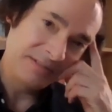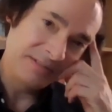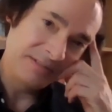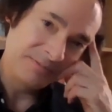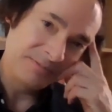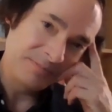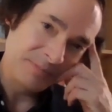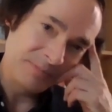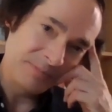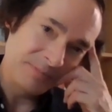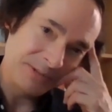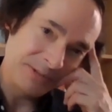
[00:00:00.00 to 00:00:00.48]

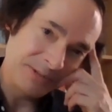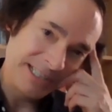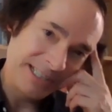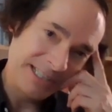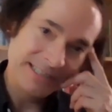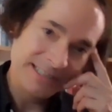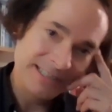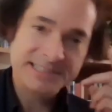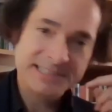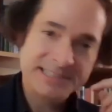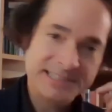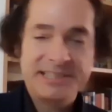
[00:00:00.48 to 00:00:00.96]
between
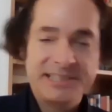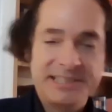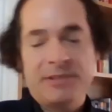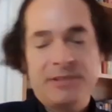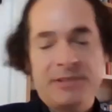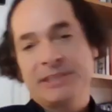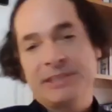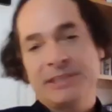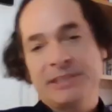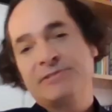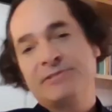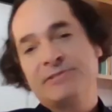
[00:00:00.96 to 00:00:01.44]
Kazakhstan
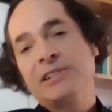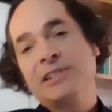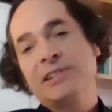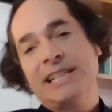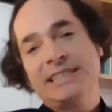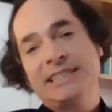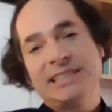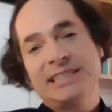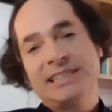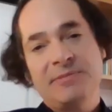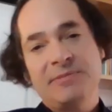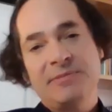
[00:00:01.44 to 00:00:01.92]
and
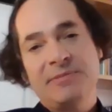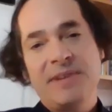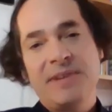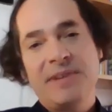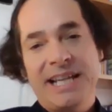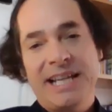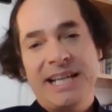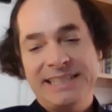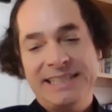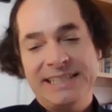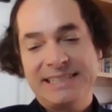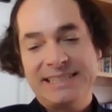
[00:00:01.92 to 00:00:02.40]
Rosatom
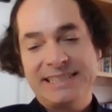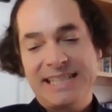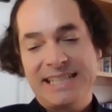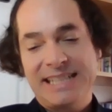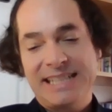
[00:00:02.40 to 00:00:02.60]
is